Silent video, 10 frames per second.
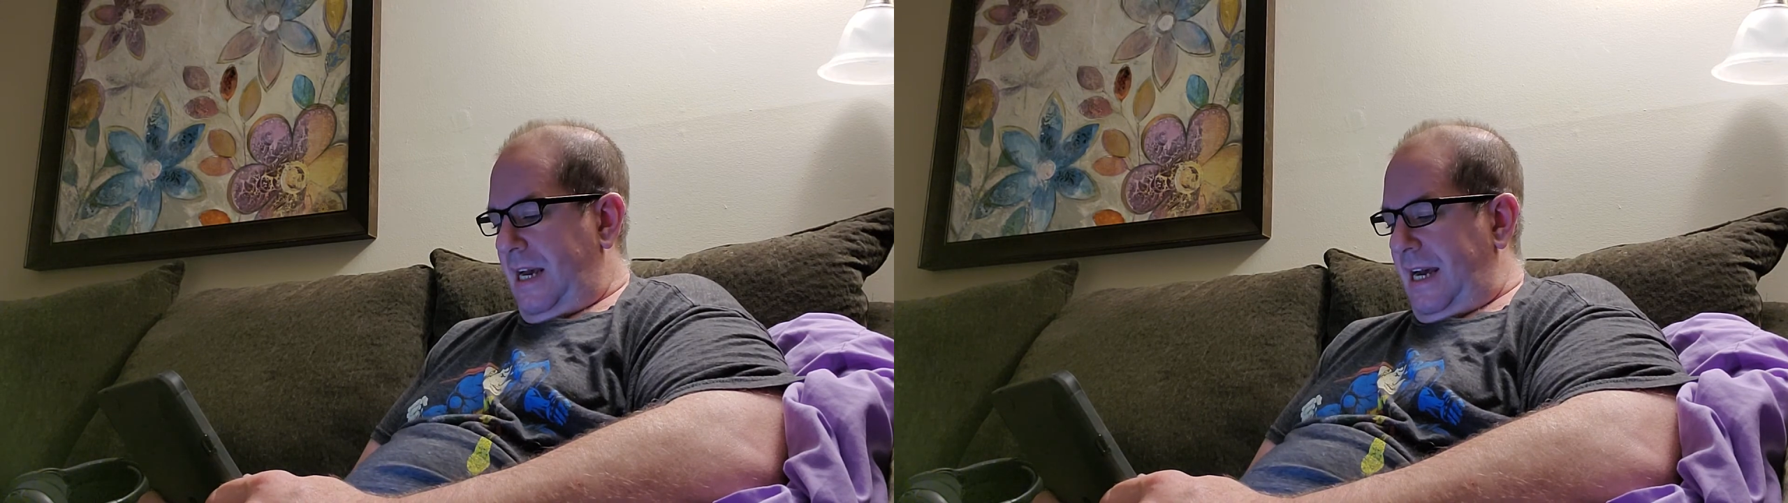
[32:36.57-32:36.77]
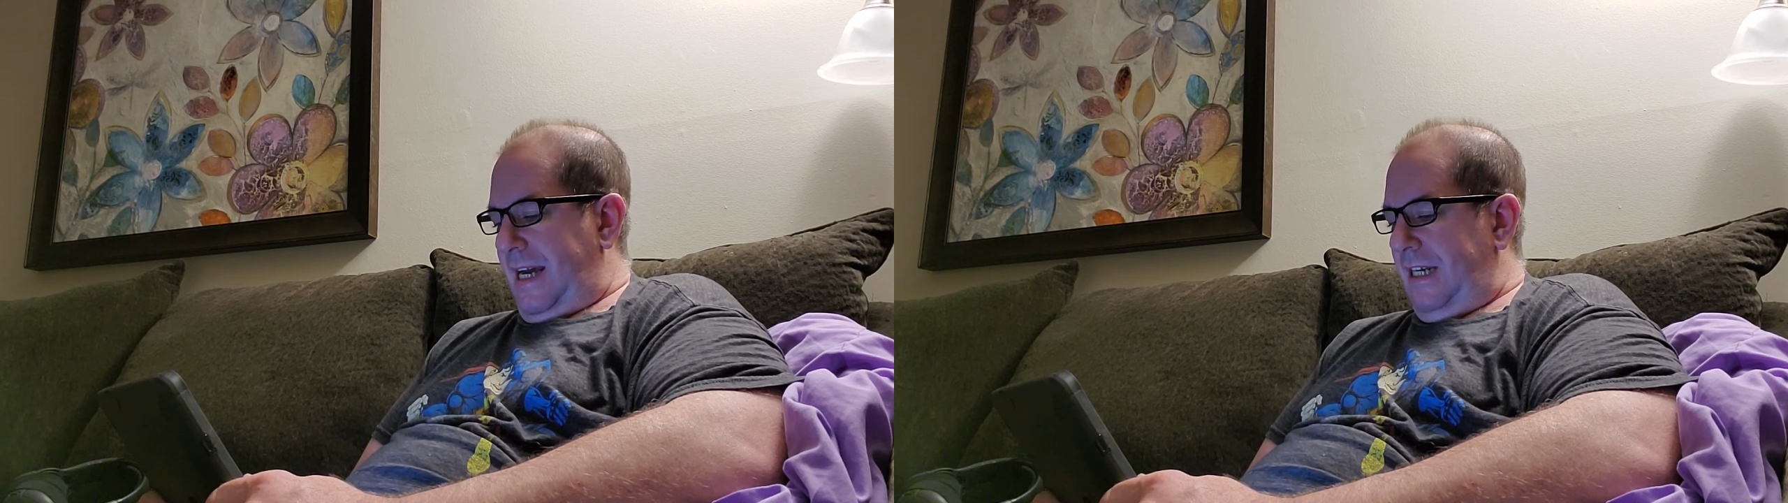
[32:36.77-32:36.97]

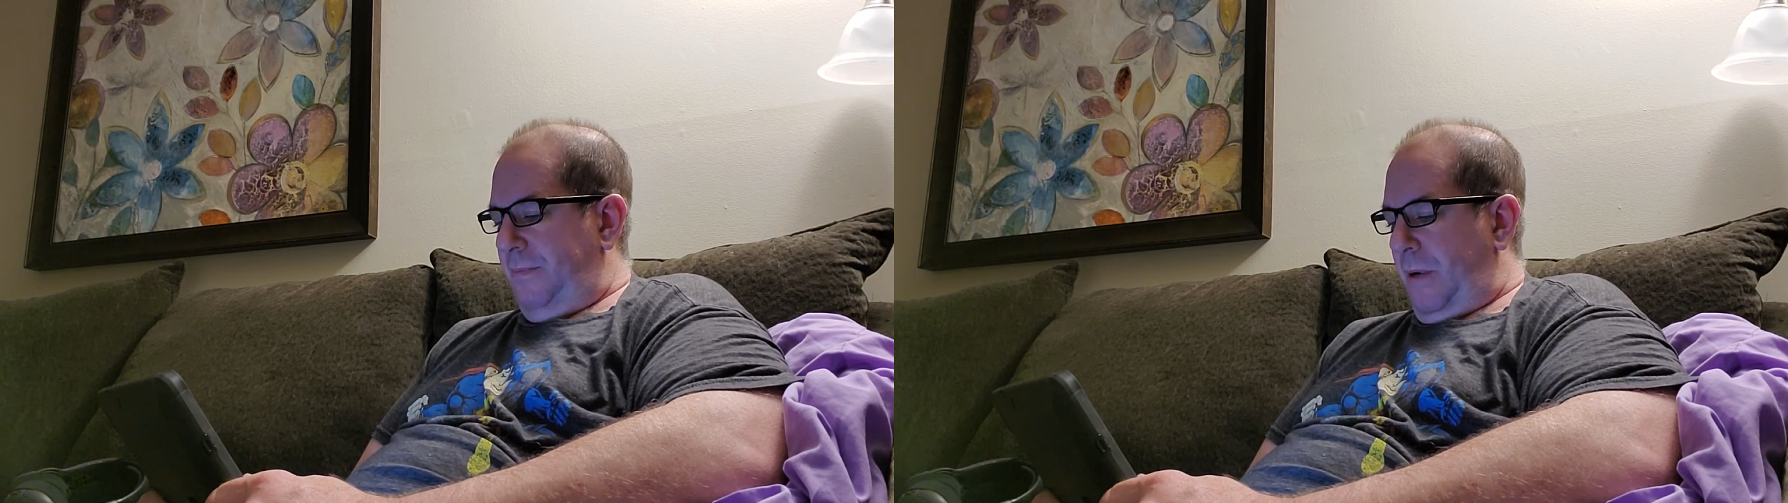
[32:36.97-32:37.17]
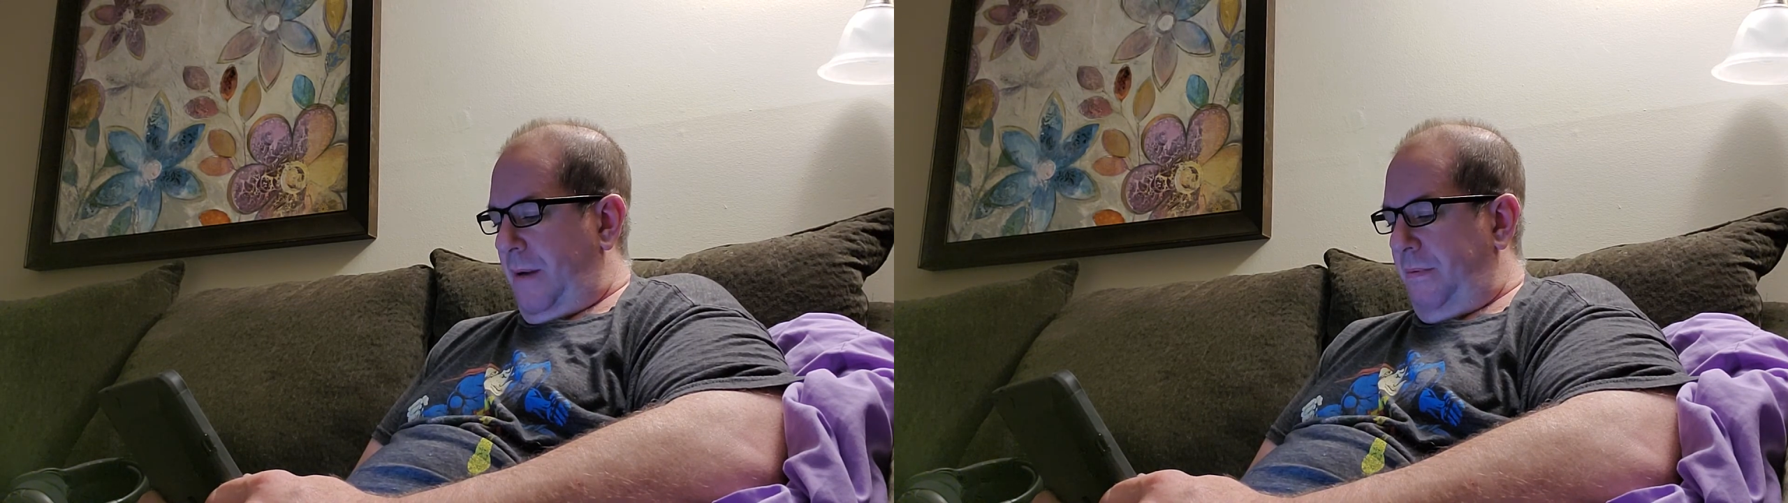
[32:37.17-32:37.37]
I
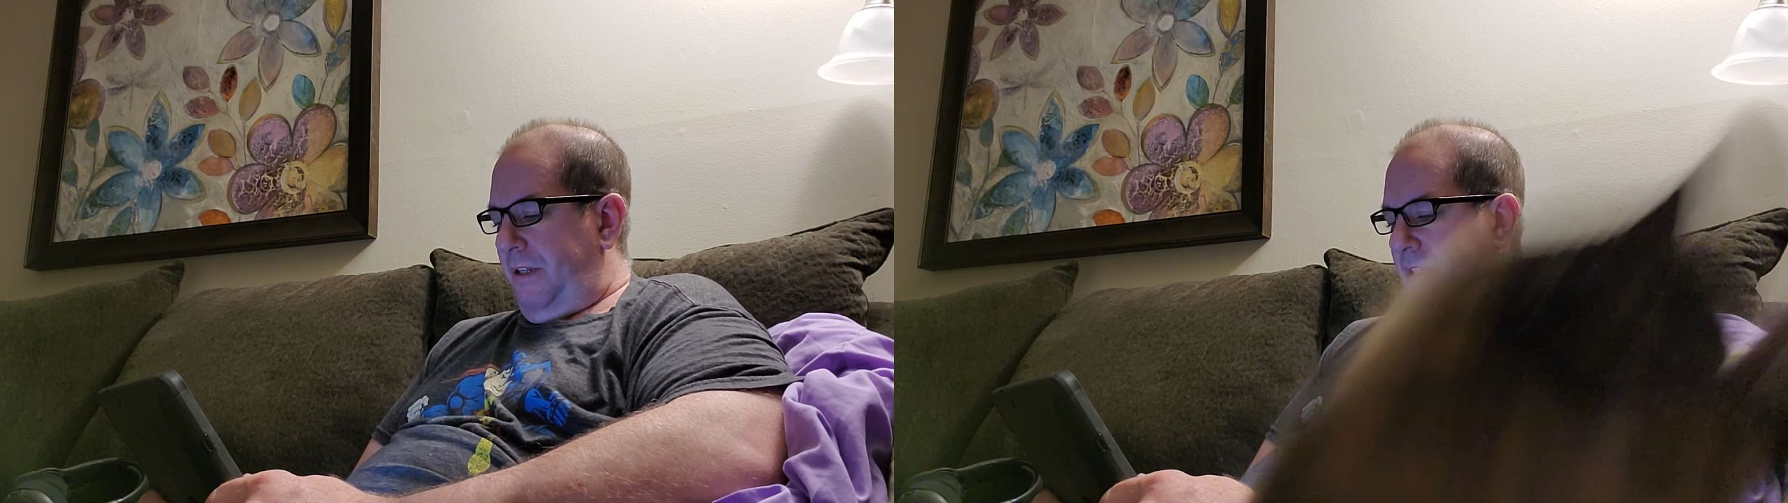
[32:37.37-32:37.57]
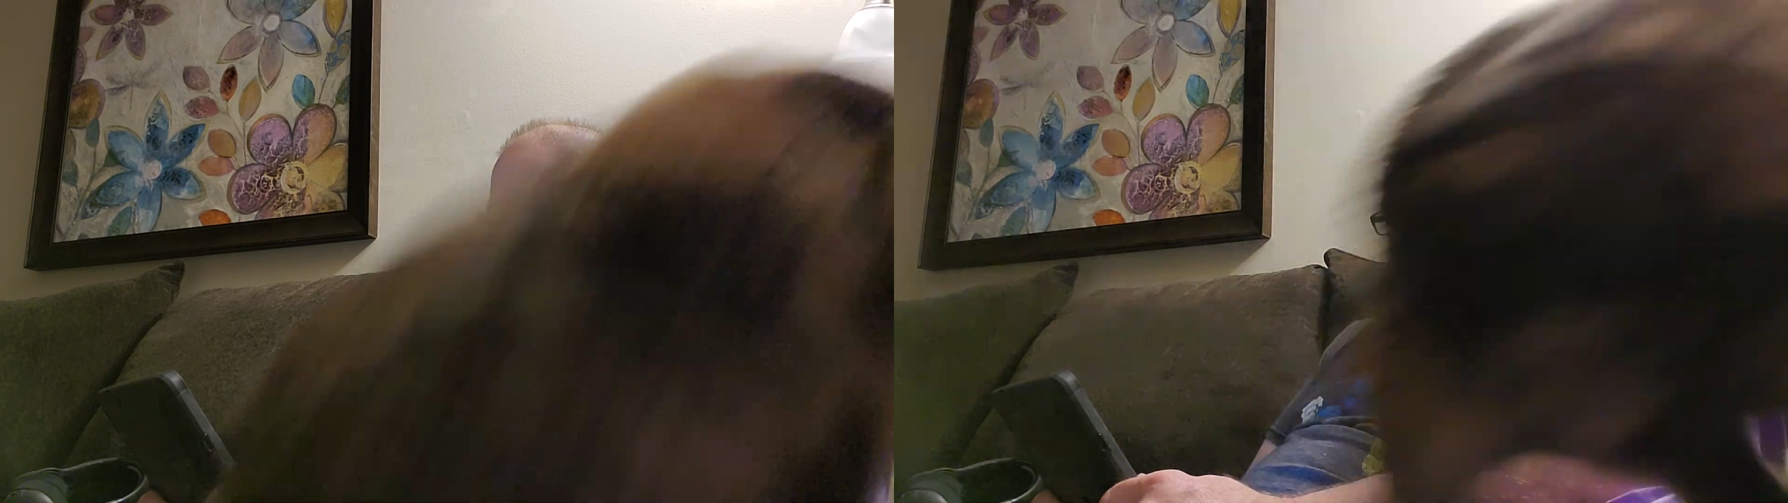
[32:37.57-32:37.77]
asked Papa
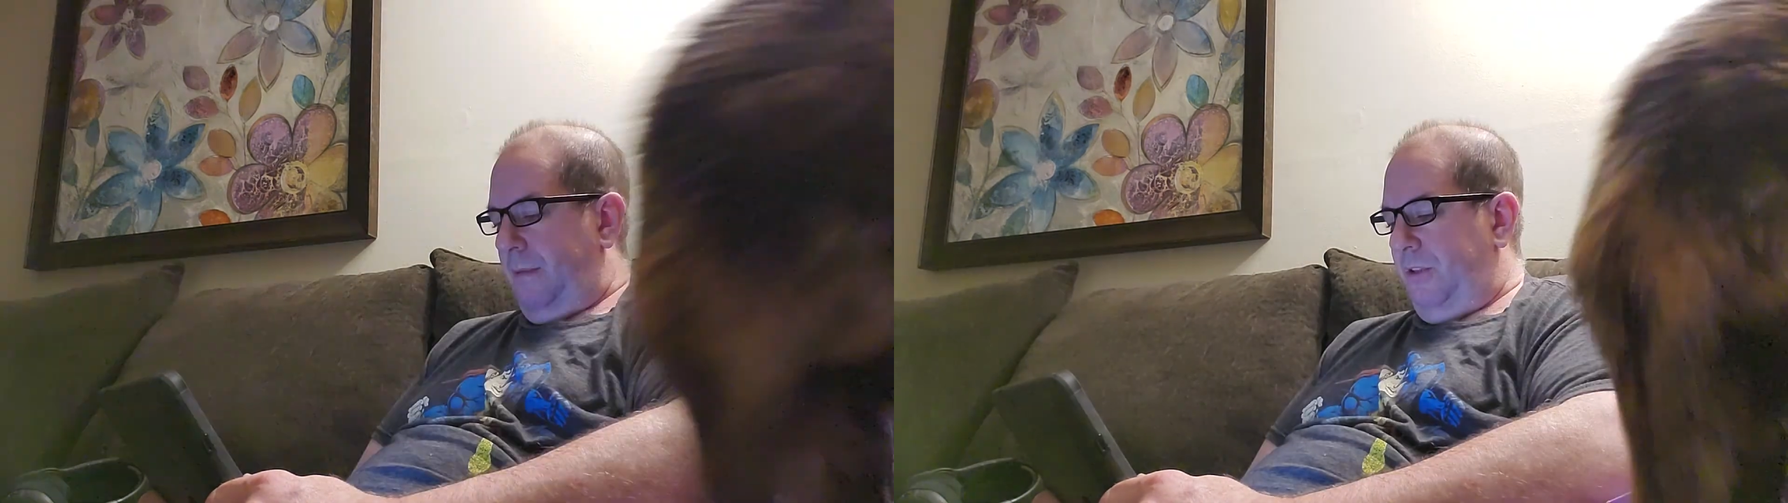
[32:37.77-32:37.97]
the time